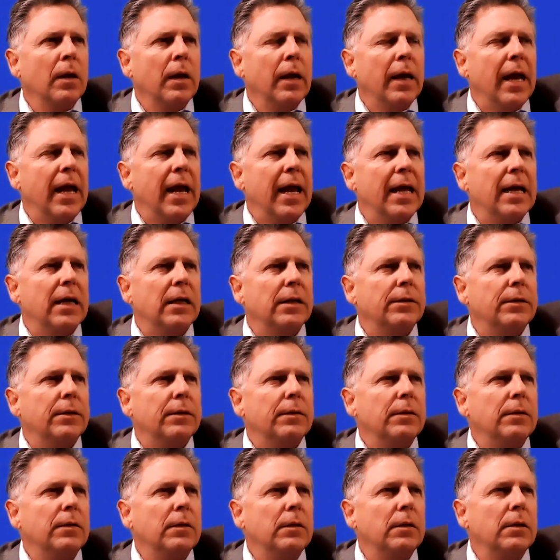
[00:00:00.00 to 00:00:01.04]
And
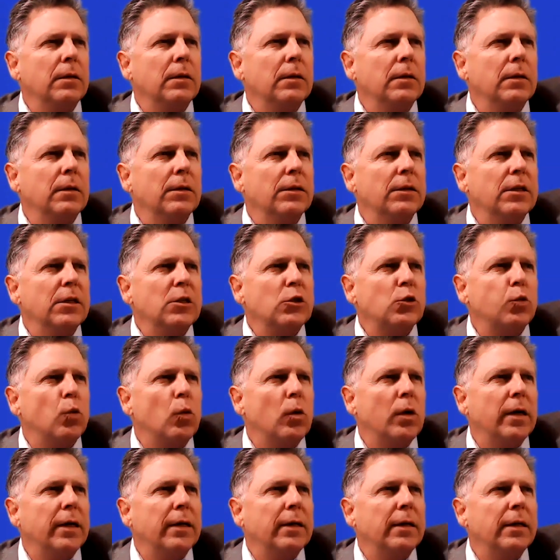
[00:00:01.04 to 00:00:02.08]
this
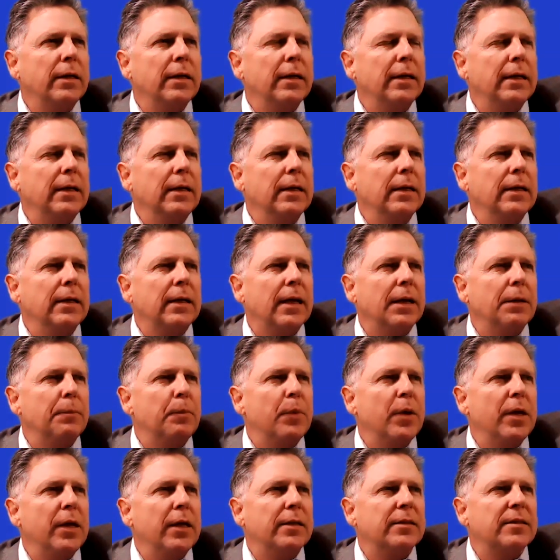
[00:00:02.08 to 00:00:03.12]
one can
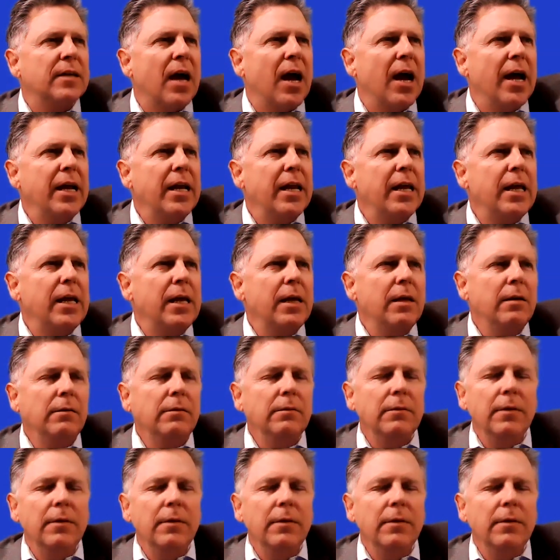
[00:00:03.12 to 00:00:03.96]
be tiny,